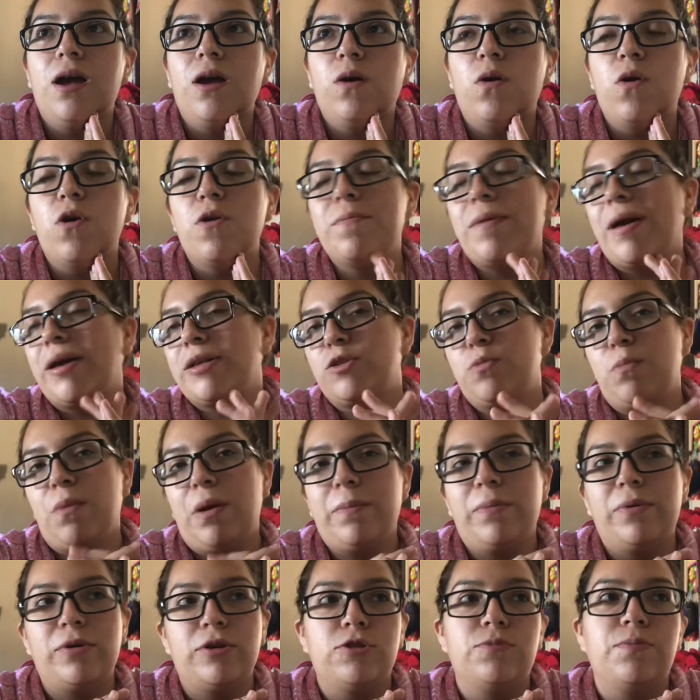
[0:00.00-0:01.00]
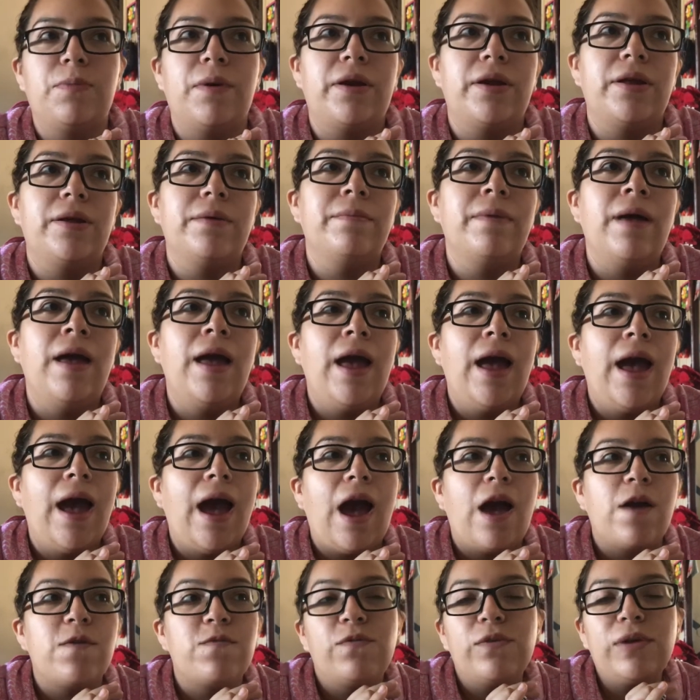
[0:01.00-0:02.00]
going back to my postpartum,
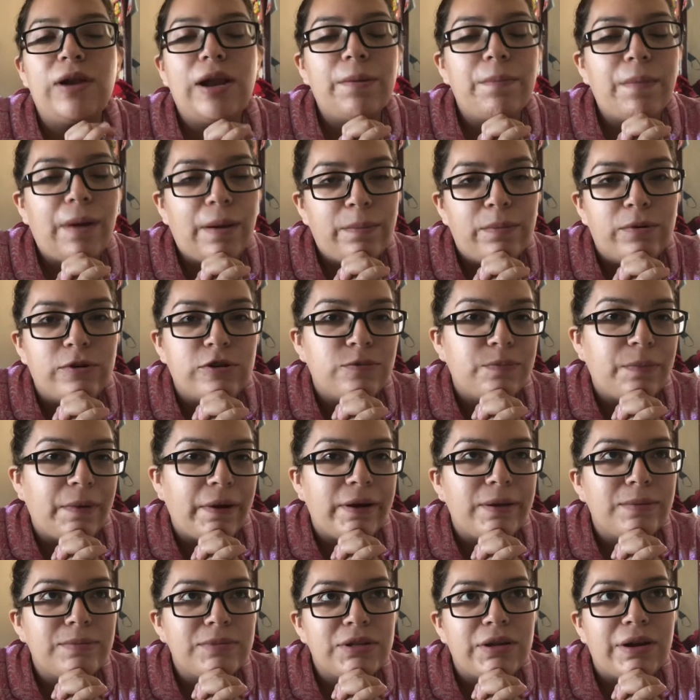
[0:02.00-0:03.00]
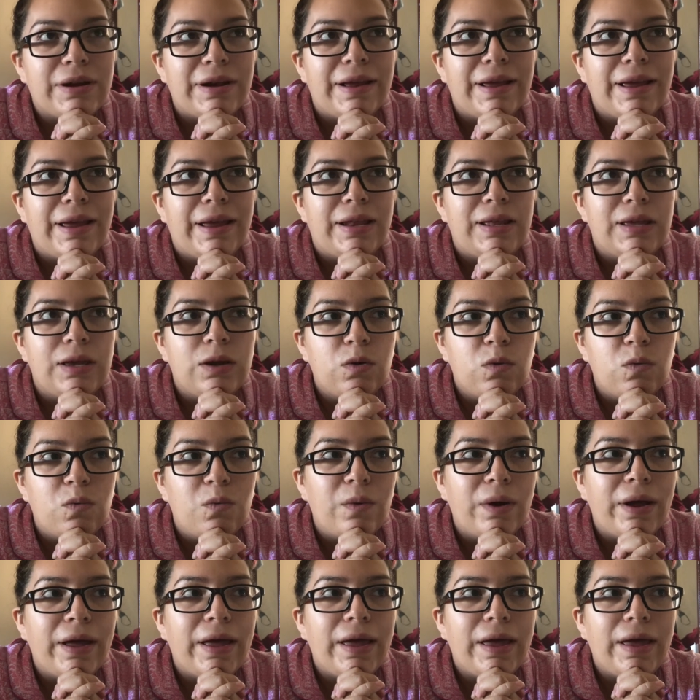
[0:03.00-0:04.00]
I feel like my postpartum started hitting
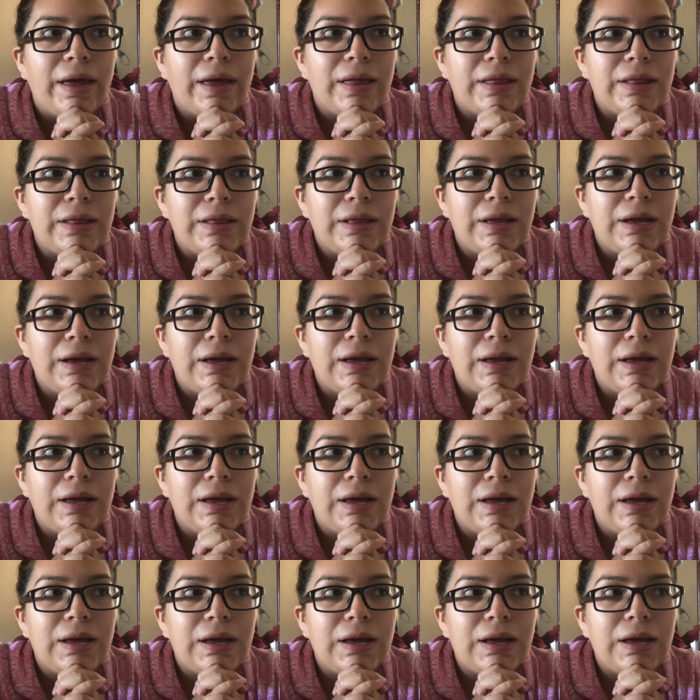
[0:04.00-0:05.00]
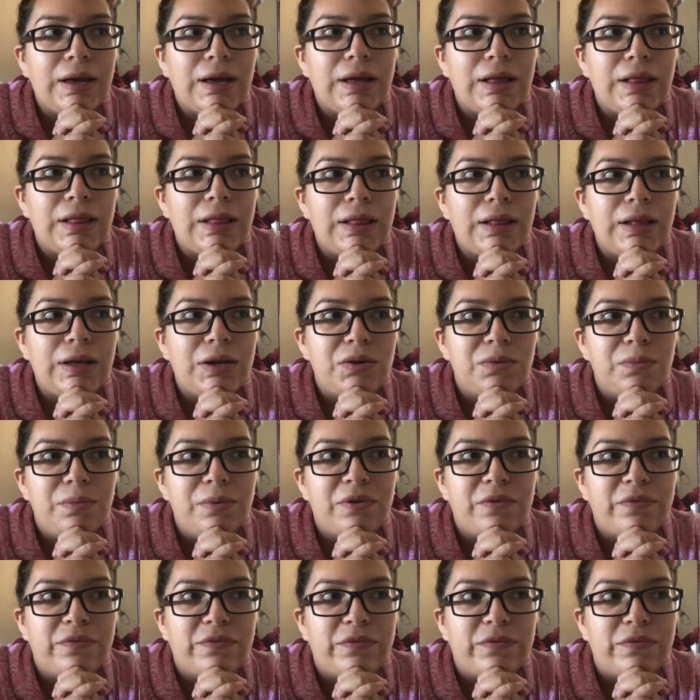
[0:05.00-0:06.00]
when a little
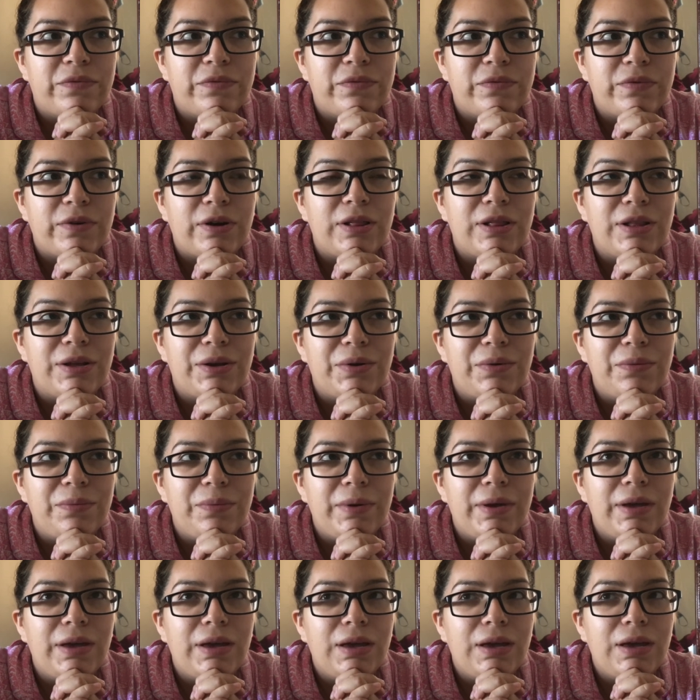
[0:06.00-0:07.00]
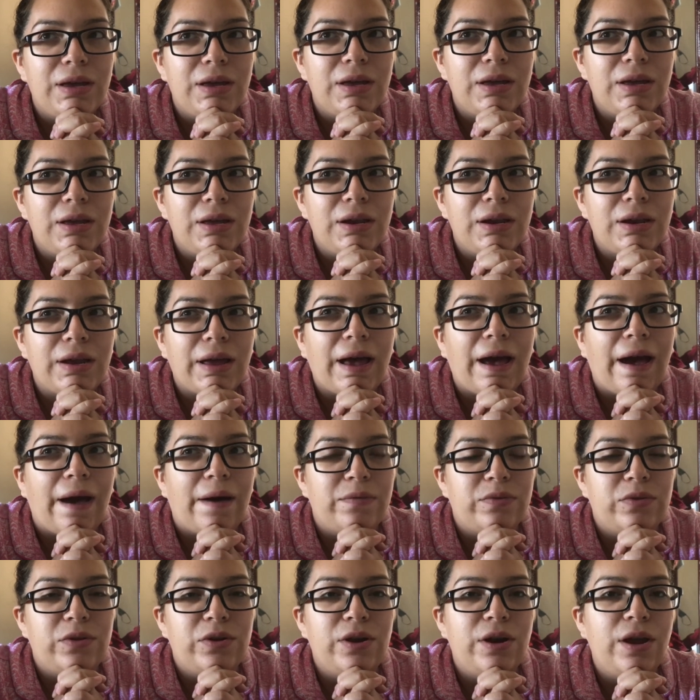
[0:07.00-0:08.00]
bit
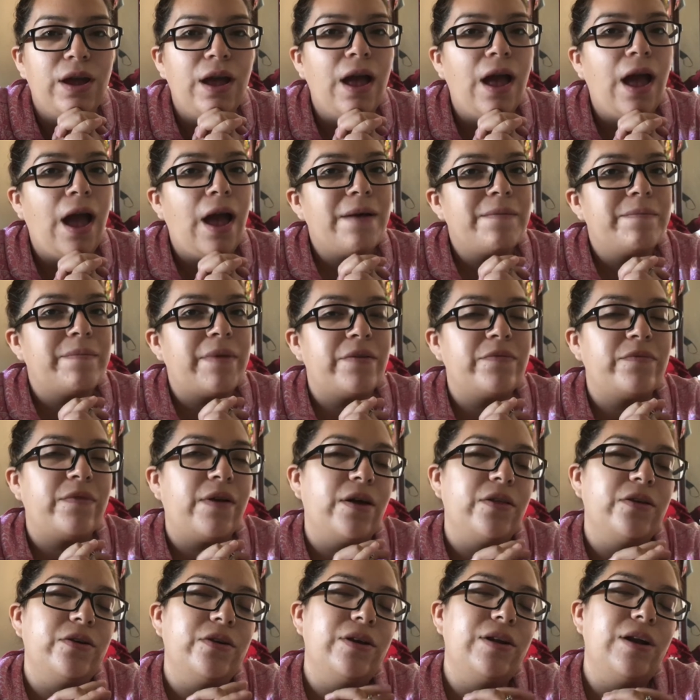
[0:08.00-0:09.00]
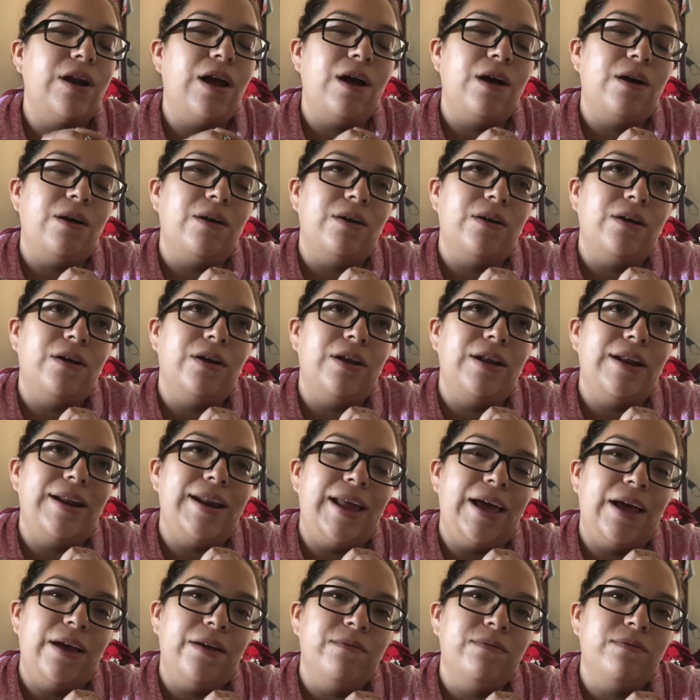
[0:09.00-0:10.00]
after my father-in-law
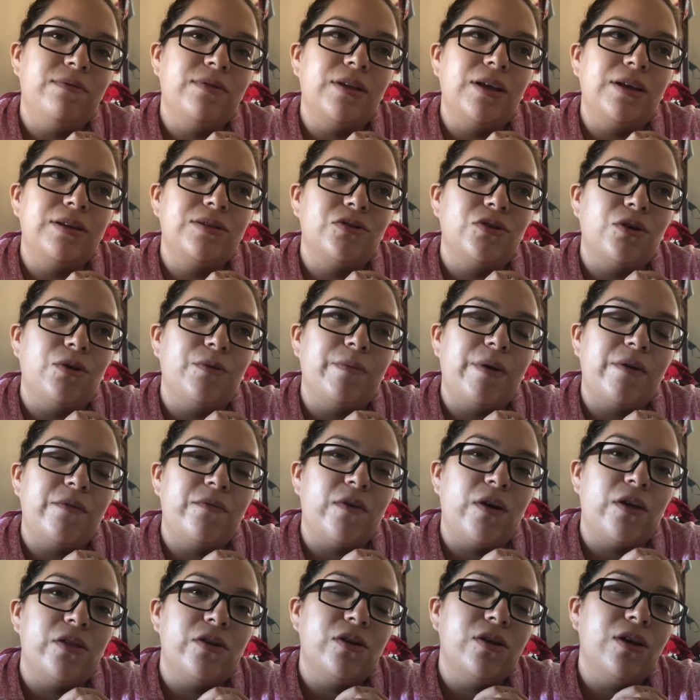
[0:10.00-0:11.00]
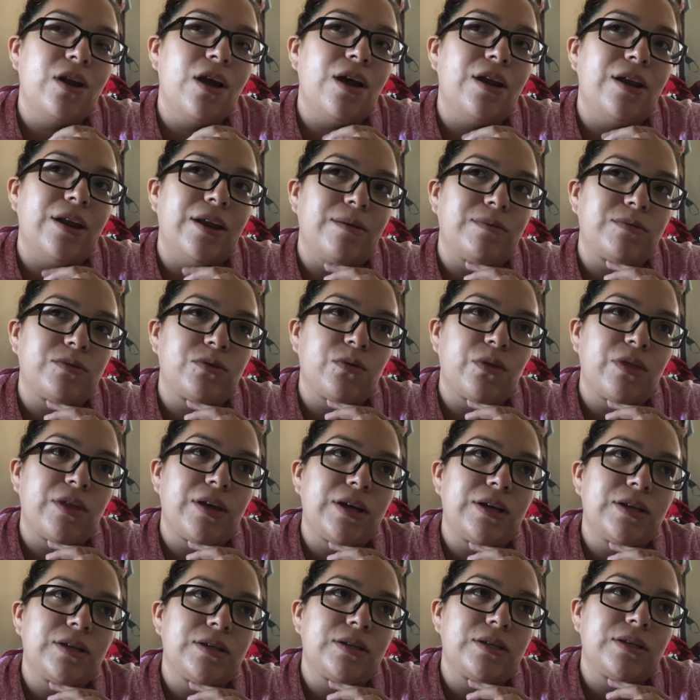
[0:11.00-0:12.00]
left. So my father-in-law lives with
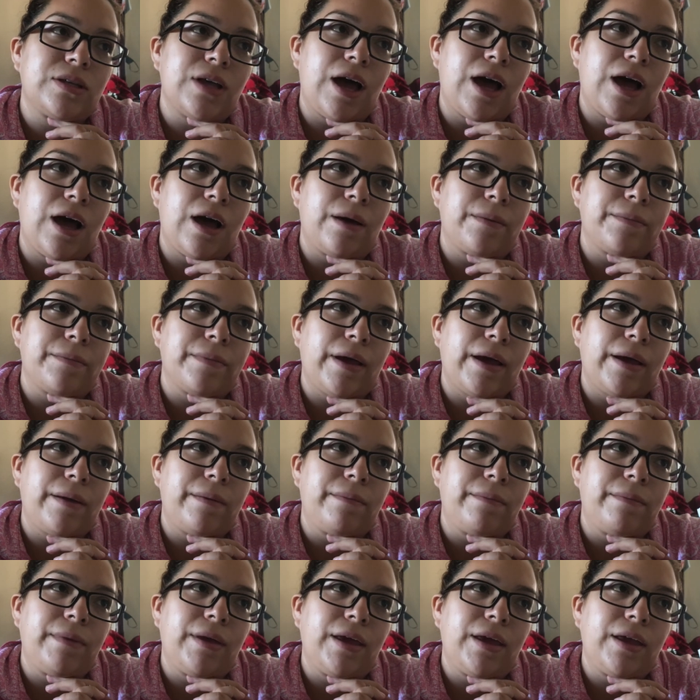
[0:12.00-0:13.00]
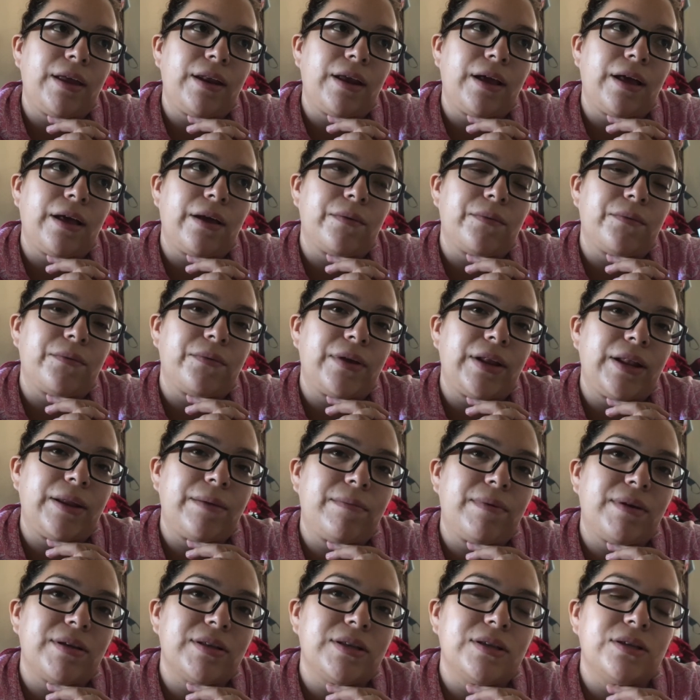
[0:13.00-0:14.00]
us. I made a really
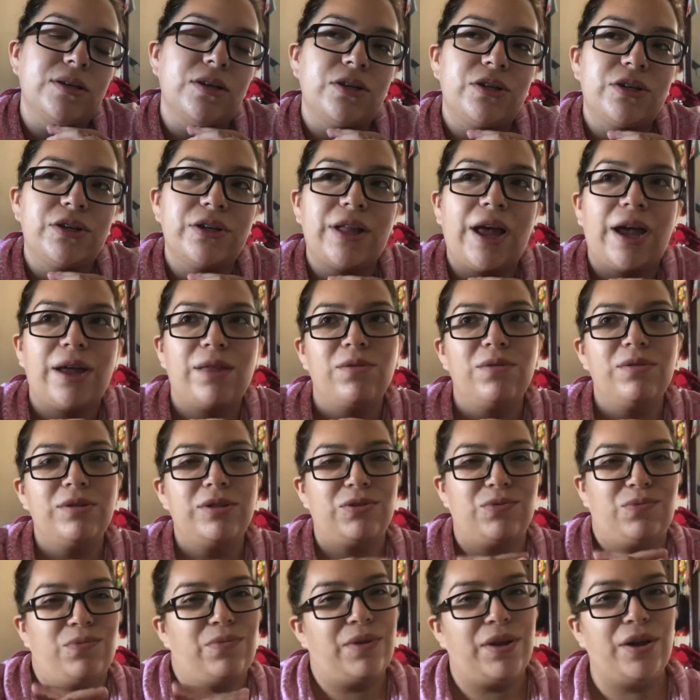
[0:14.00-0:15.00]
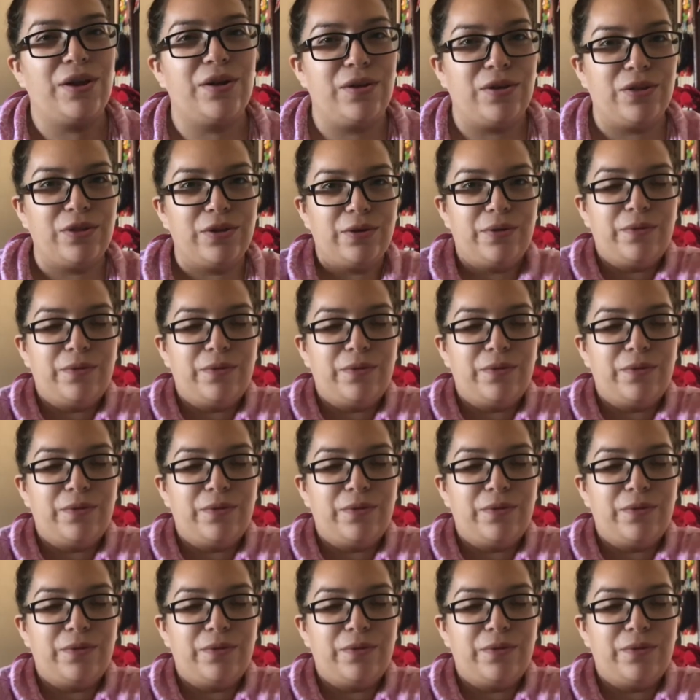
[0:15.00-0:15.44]
big decision. I know it's weird,